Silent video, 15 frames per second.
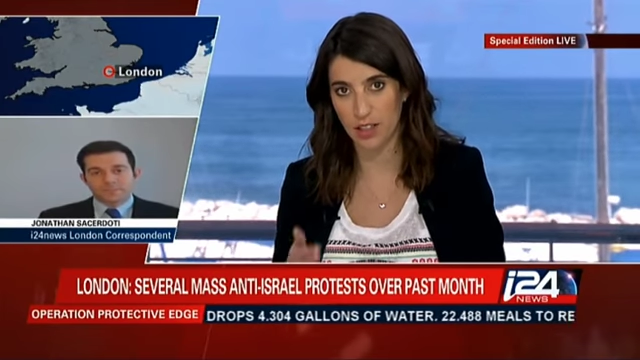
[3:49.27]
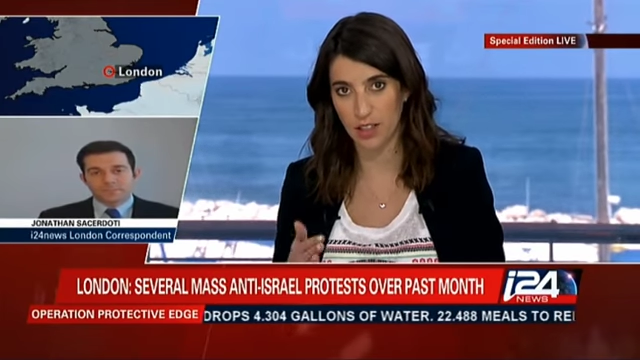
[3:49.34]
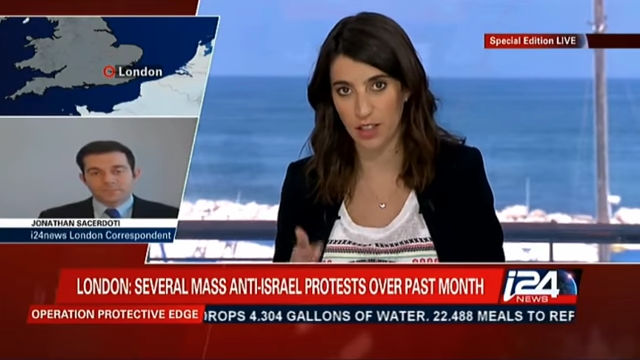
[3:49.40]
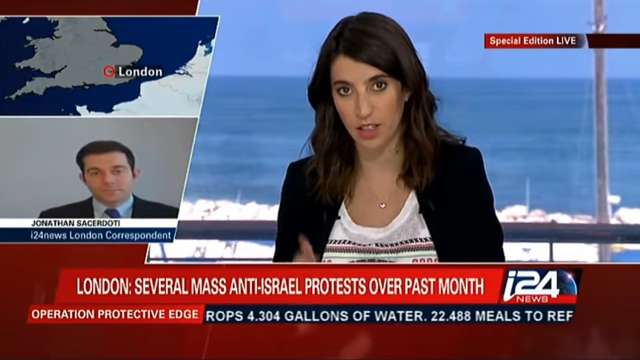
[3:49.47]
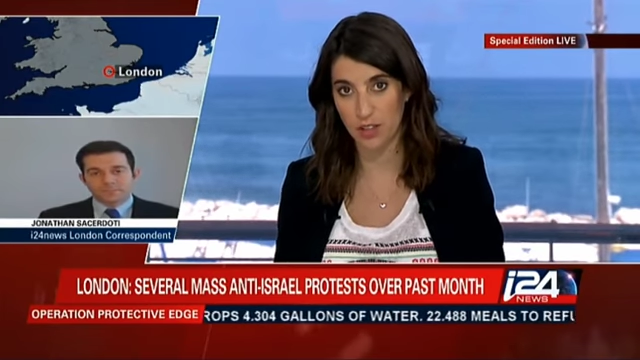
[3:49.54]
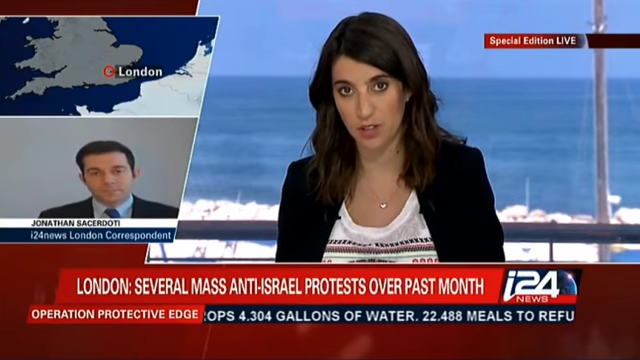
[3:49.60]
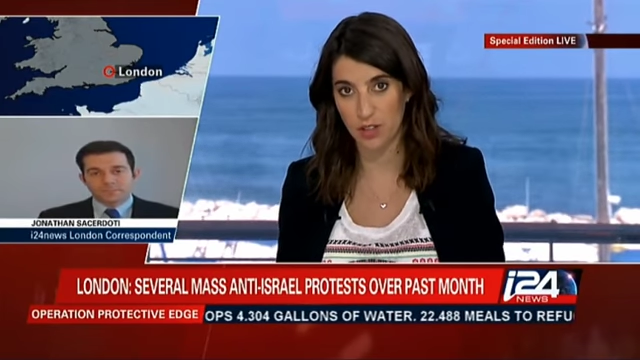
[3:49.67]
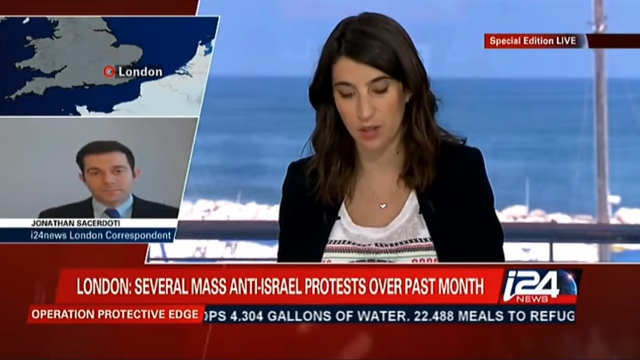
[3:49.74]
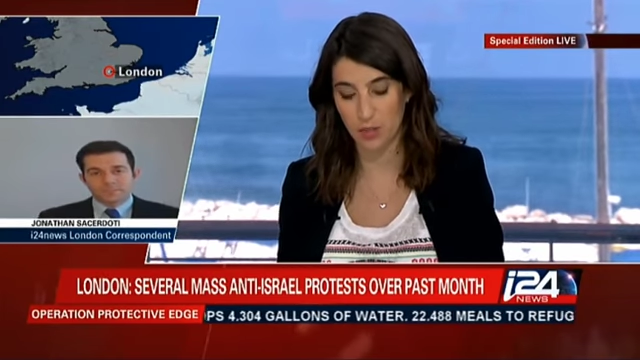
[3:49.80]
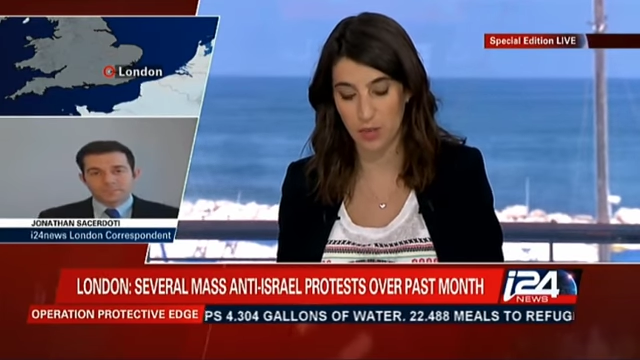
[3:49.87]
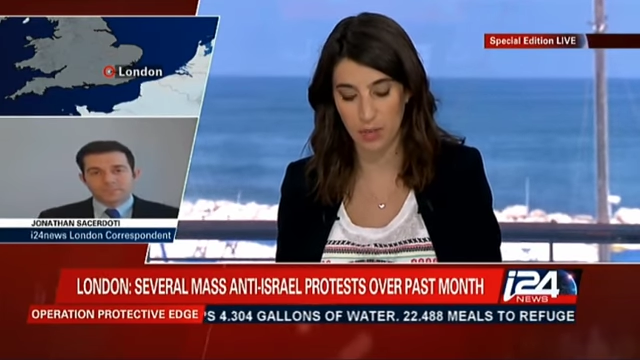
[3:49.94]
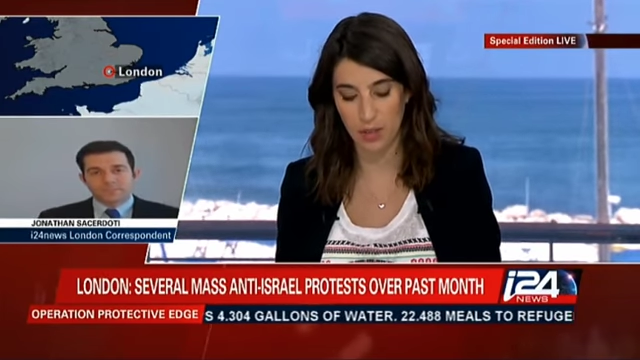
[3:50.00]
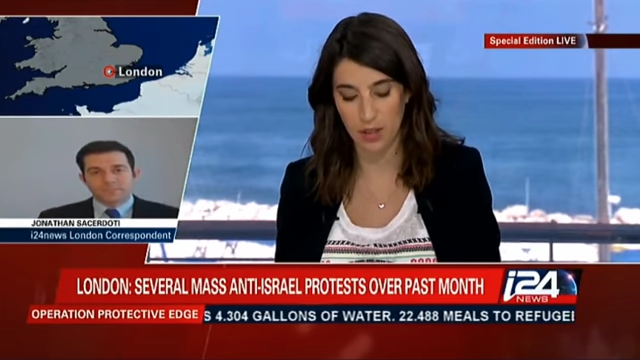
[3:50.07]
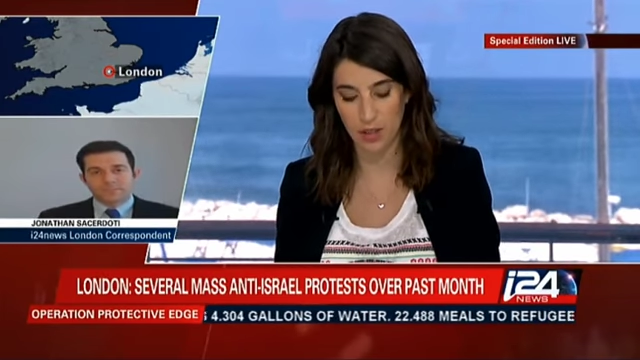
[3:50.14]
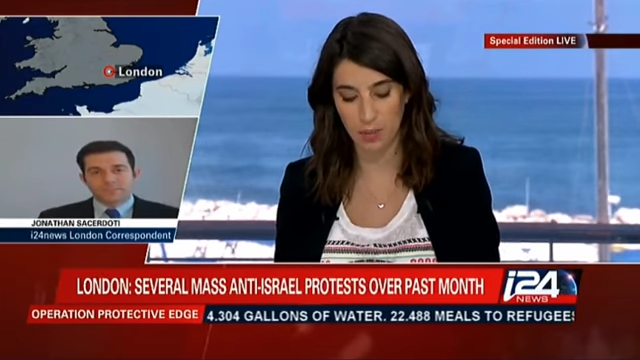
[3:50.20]
as you said,
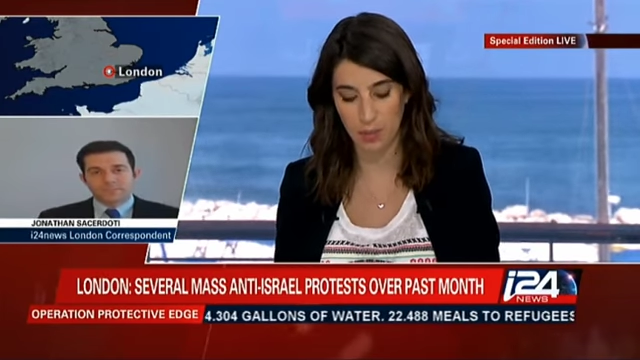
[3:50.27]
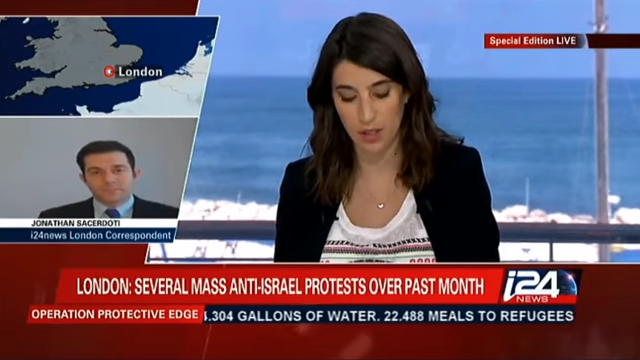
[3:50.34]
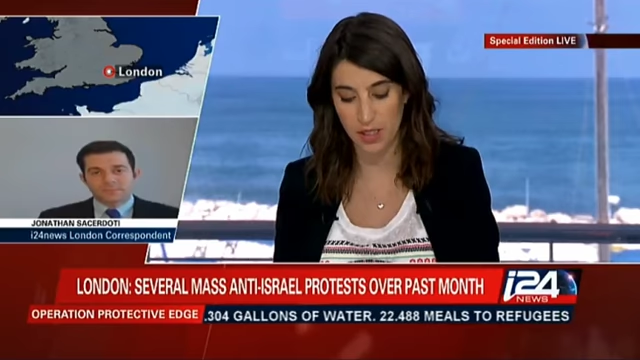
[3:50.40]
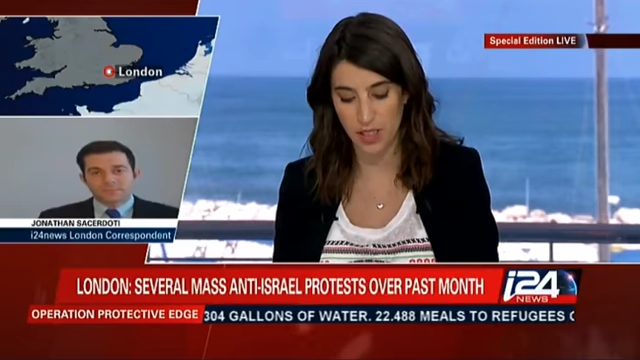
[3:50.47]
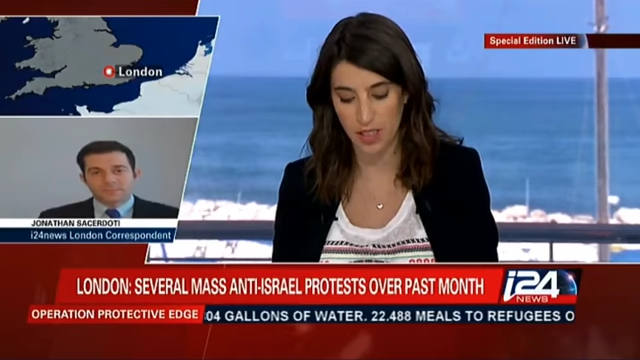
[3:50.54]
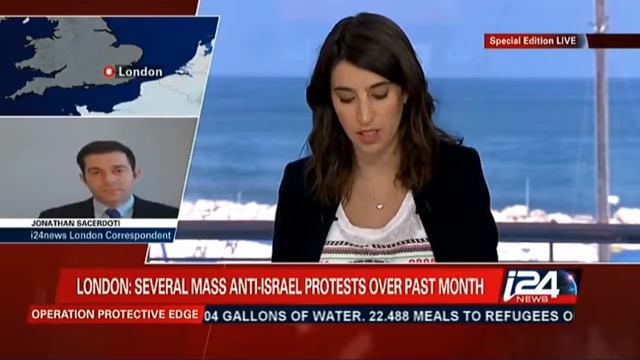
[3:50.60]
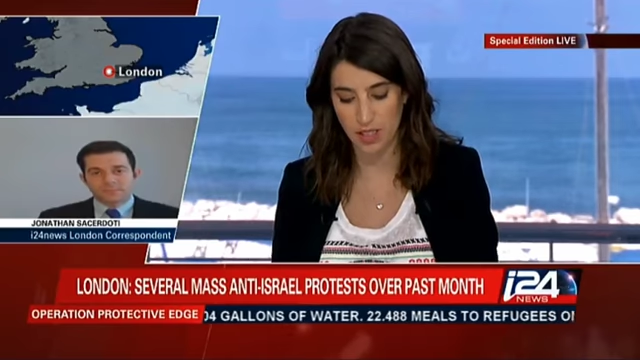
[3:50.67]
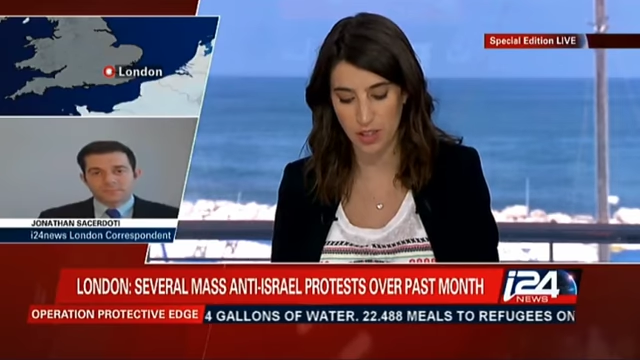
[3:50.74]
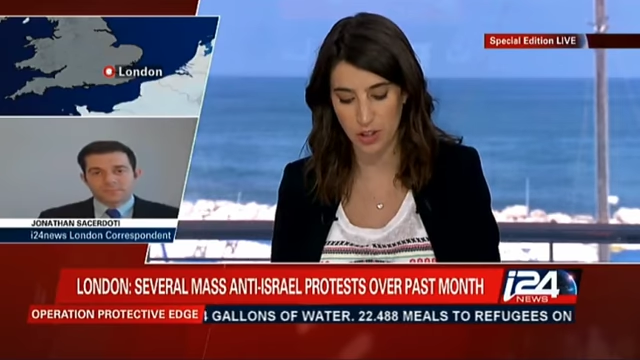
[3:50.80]
maybe unprecedented